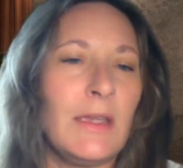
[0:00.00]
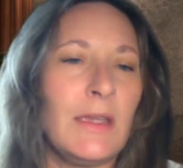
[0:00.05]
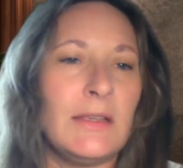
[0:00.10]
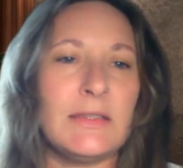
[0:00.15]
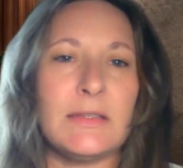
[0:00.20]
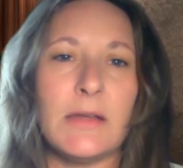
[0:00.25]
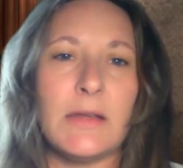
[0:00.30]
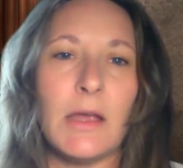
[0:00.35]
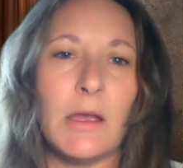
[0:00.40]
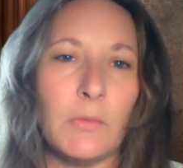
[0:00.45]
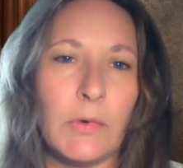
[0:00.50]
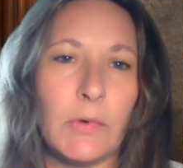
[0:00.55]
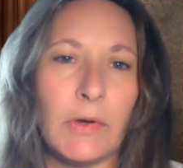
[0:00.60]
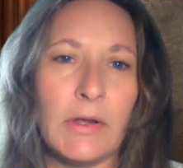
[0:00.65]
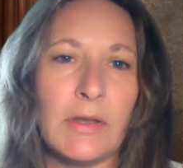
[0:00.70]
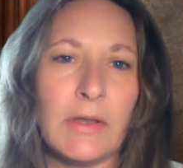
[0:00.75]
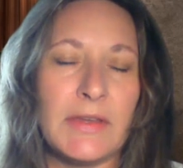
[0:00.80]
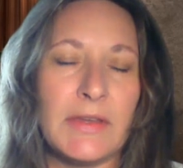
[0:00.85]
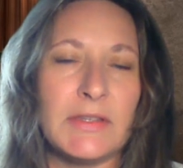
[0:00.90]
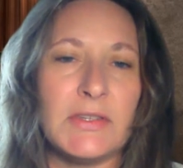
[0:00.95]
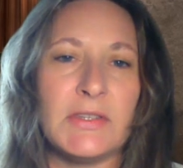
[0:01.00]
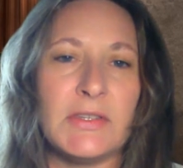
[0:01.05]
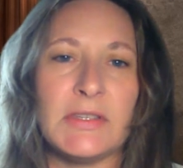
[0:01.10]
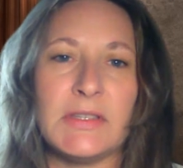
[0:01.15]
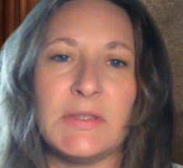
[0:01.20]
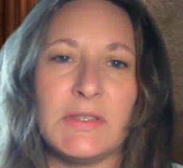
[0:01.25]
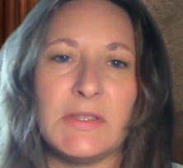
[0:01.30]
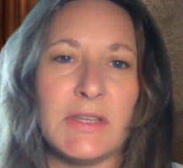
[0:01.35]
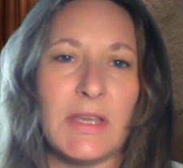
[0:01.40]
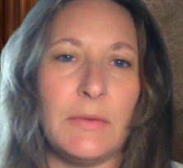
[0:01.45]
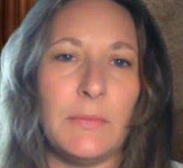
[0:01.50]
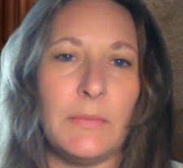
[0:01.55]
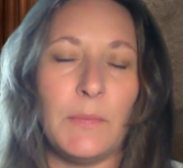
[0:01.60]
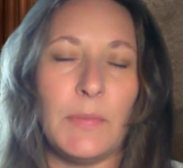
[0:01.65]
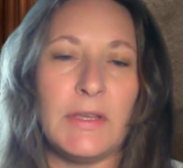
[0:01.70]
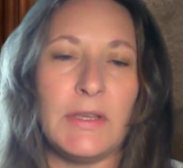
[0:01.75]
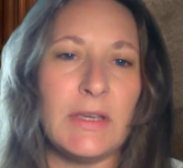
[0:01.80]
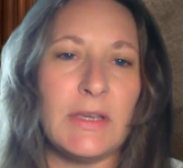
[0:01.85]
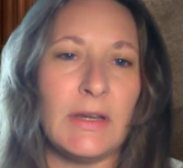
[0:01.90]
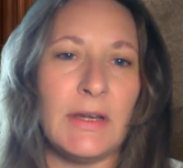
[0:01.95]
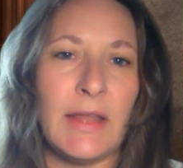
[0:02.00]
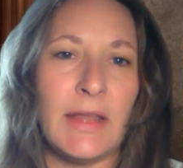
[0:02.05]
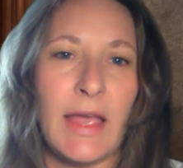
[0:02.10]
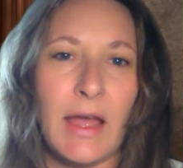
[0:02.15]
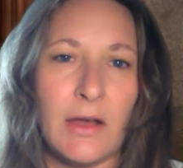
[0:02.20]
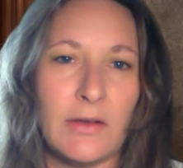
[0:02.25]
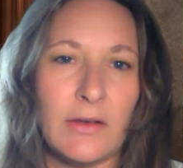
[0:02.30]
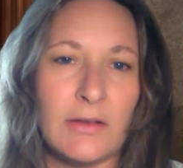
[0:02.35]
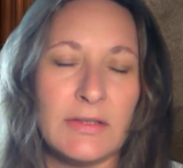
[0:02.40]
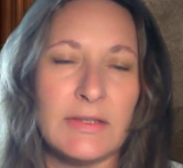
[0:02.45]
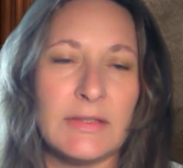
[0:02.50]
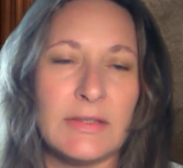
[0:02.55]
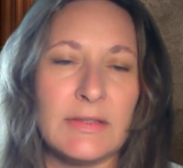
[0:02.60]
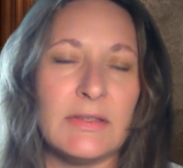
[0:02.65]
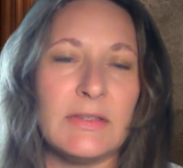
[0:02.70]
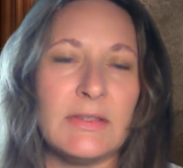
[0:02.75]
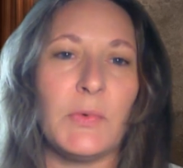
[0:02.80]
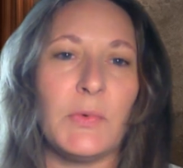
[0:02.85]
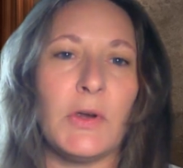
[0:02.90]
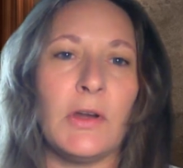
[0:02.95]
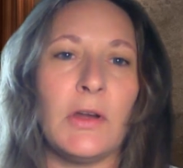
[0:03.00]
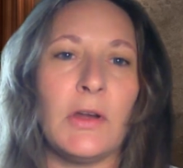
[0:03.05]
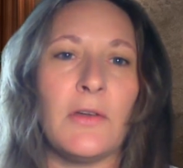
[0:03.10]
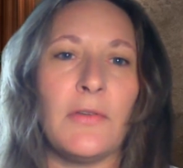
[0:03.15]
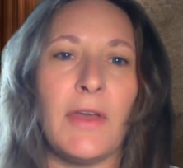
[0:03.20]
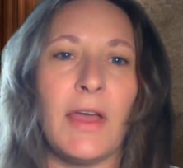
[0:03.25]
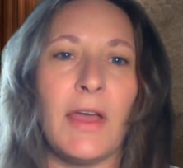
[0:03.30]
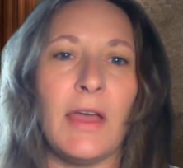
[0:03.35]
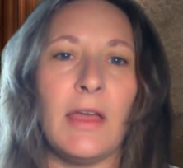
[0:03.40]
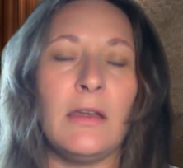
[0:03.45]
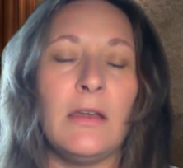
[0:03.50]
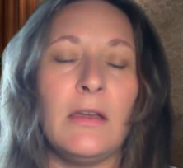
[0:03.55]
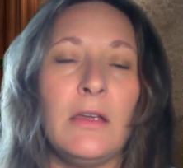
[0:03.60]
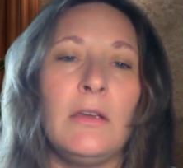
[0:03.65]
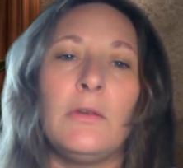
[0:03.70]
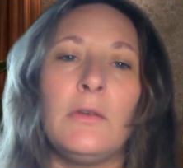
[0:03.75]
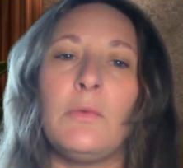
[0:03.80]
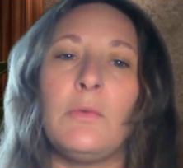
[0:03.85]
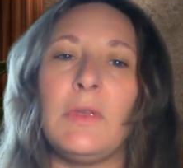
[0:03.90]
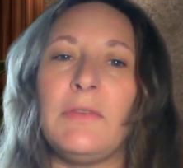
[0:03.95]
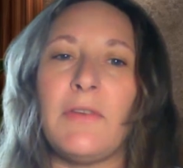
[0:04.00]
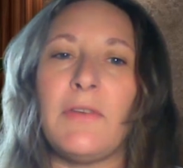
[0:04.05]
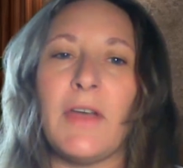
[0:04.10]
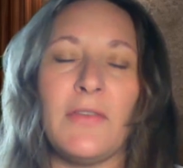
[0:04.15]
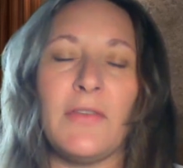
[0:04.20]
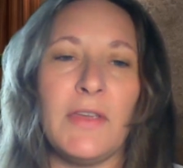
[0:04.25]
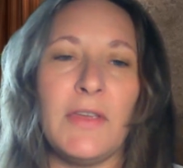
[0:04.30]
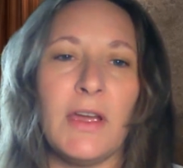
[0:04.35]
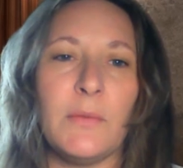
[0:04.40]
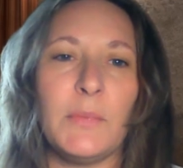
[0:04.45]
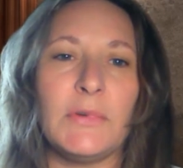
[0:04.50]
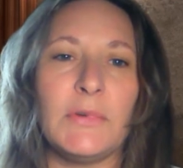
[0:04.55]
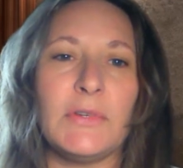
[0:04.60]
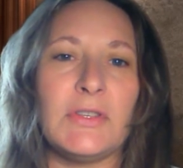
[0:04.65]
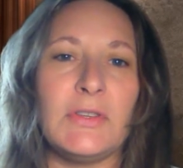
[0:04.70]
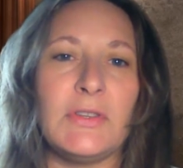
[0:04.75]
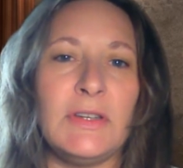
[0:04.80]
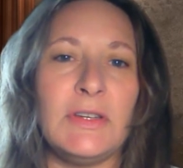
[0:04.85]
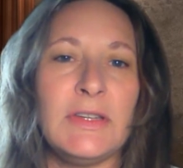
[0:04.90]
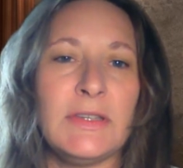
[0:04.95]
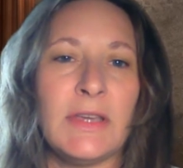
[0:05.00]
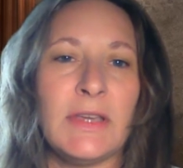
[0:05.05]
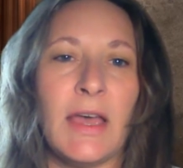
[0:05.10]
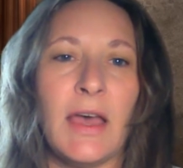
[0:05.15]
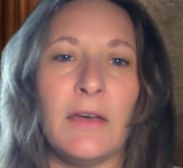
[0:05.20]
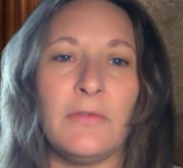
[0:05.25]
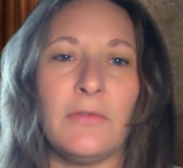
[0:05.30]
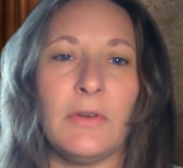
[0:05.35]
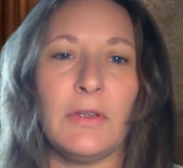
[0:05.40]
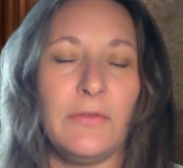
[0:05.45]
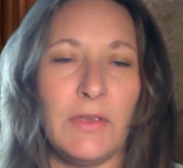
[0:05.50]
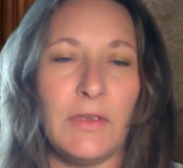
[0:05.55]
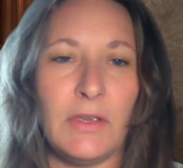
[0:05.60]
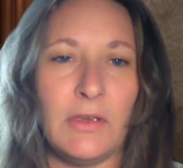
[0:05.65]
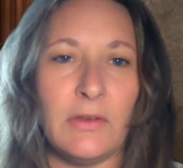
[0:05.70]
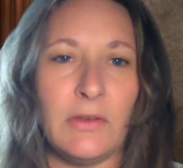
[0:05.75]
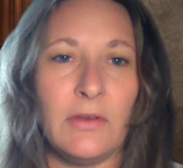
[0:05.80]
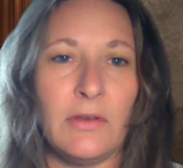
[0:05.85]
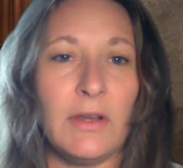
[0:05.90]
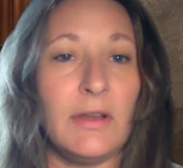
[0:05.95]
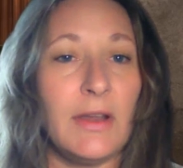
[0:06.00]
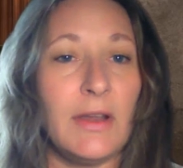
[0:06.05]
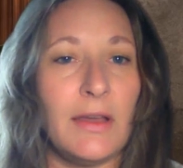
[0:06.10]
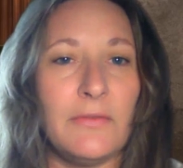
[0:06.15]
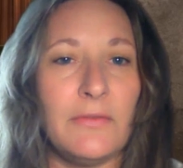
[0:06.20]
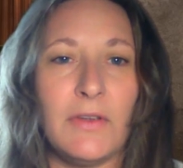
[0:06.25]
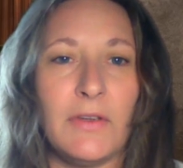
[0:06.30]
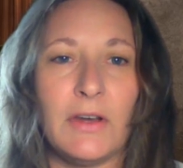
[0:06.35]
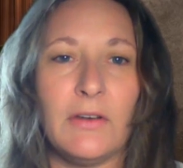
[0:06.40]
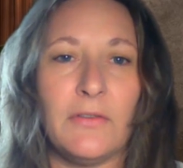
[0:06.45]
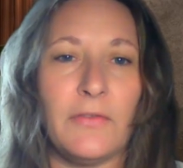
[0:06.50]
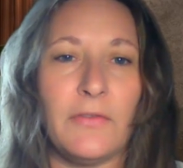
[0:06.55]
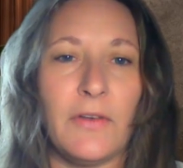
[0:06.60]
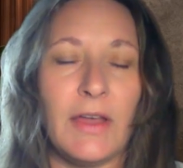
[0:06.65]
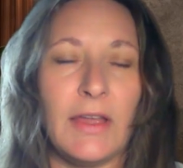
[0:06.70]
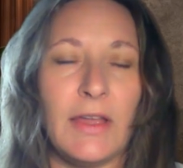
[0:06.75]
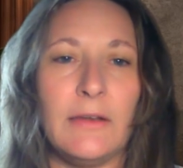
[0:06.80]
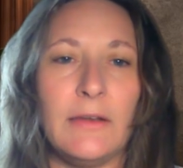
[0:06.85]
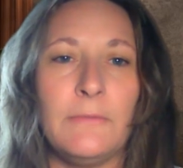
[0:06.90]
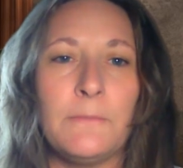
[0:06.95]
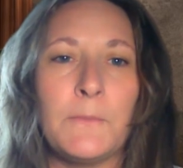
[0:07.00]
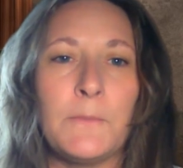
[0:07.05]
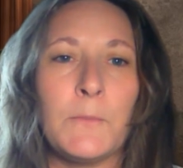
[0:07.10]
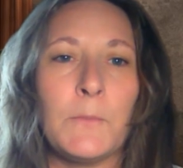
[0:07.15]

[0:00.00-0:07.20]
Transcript: It's not work that's just been done in-house. This is work that we've had the opportunity to have reviewed and have verified.